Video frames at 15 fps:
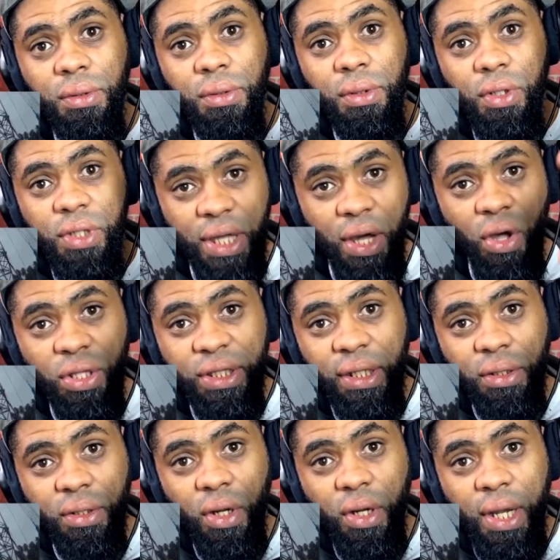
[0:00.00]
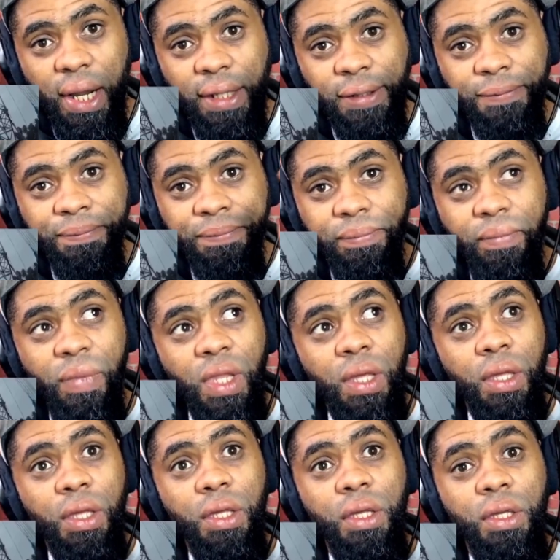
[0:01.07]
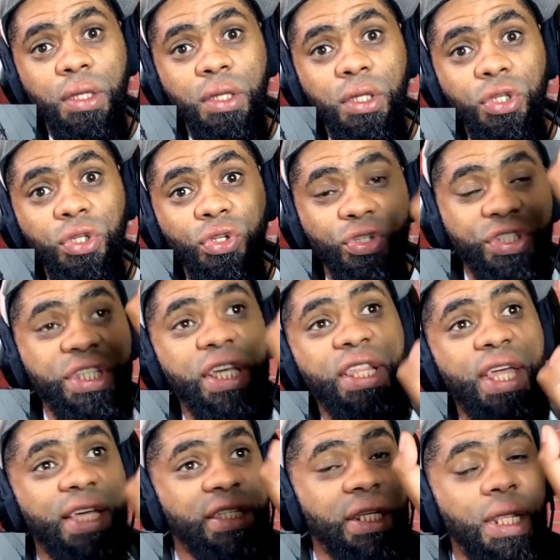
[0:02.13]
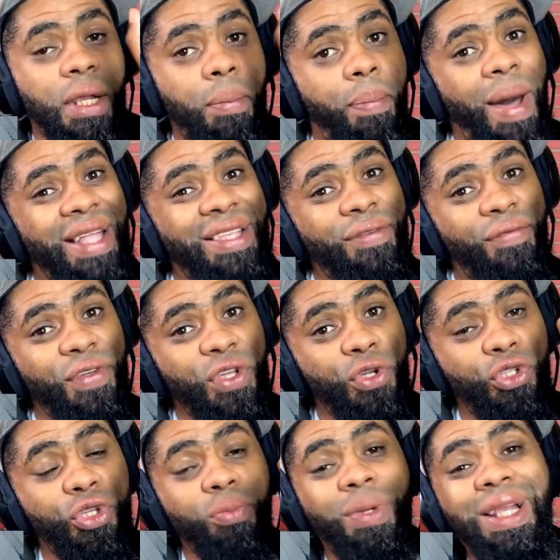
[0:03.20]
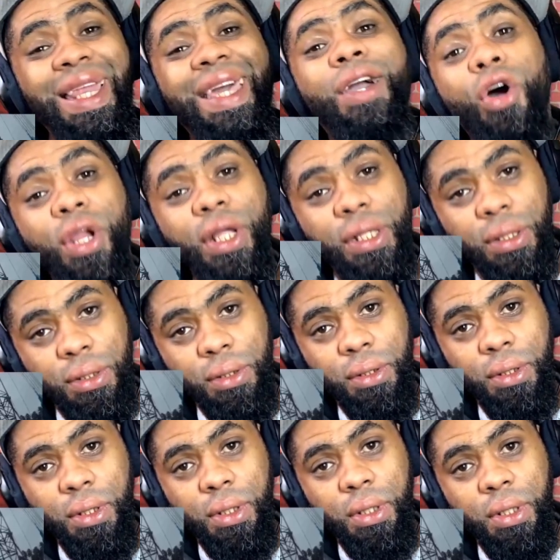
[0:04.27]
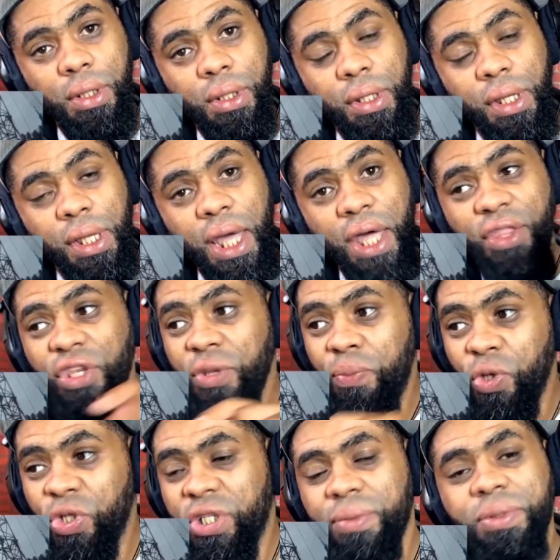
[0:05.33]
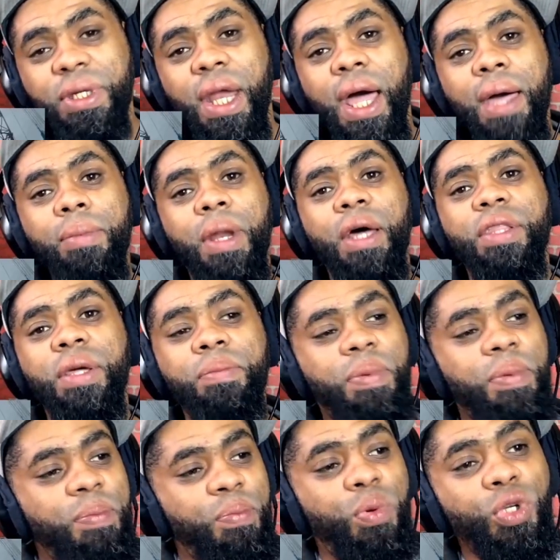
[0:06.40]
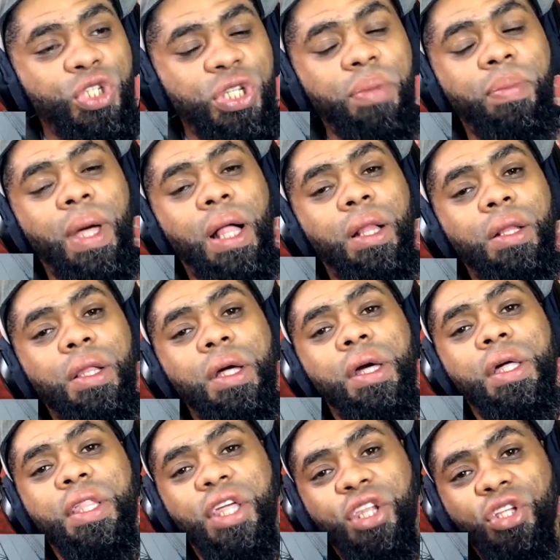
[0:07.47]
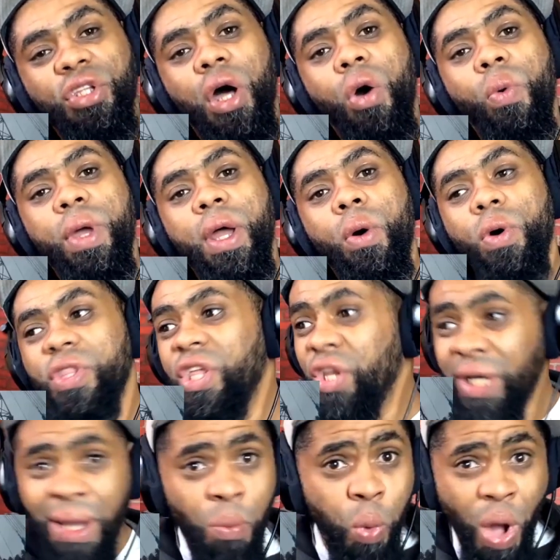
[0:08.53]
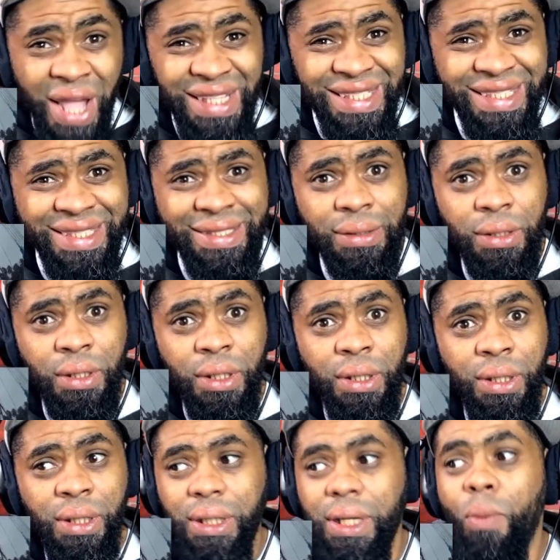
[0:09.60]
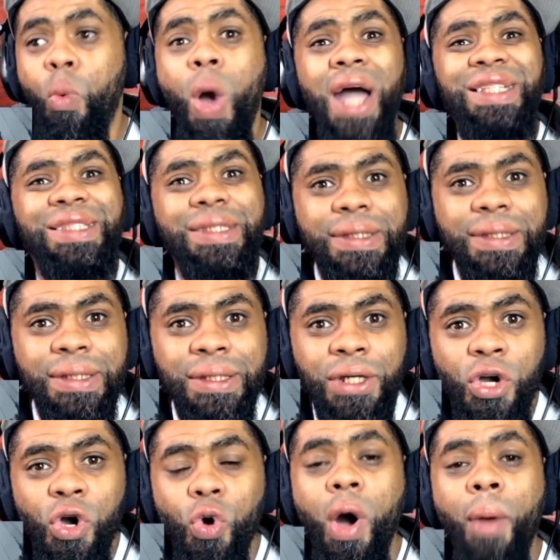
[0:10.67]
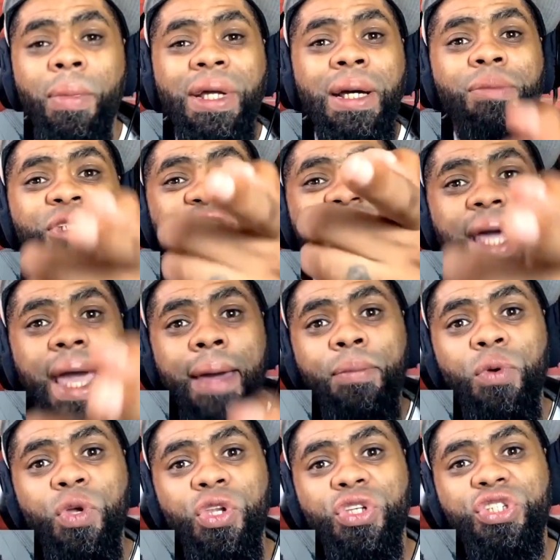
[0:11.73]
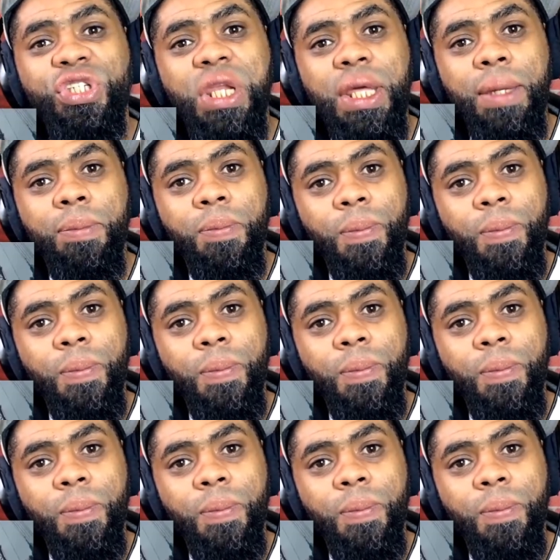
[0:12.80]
You're on TikTok, right? You'll see there's a little button for YouTube. Click on it. And then you push subscribe, right? Then push the bell. Then you know when I... Then you come watch. Come watch. Or I'm going to come stab you in your sleep.